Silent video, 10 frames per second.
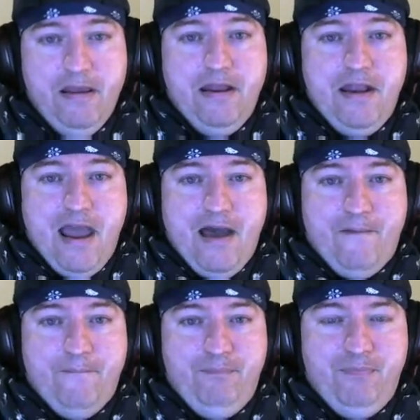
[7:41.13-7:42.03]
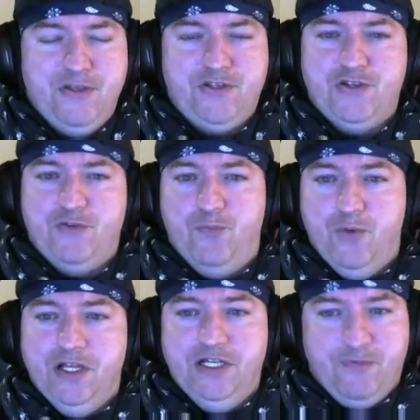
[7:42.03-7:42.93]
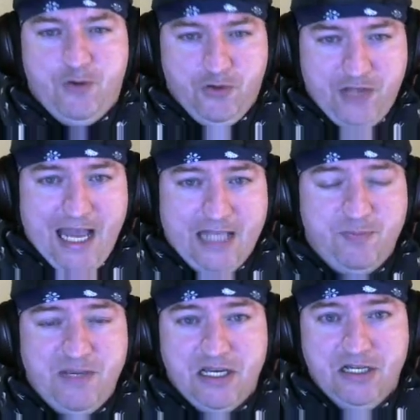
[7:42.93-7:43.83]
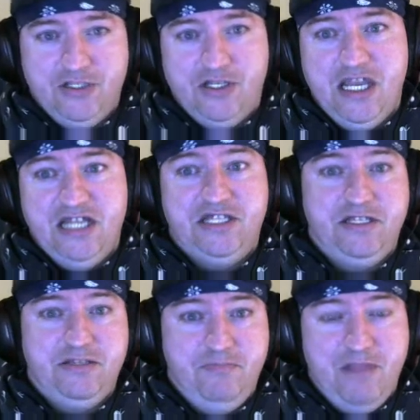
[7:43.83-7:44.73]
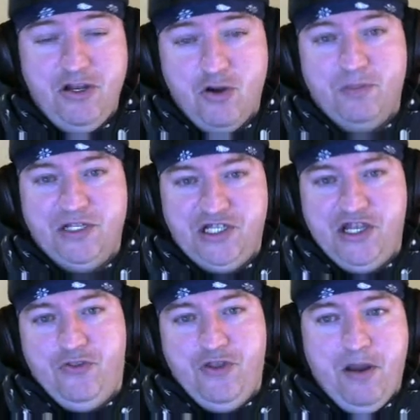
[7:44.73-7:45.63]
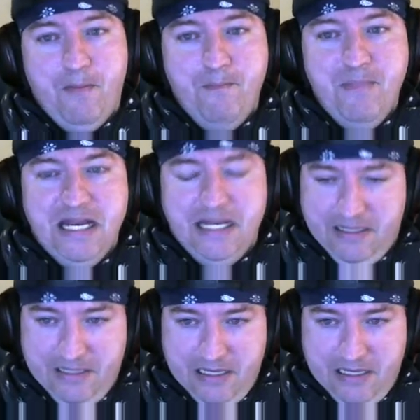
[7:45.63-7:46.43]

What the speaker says: Now, this is a really difficult task because they normally stealth it immediately.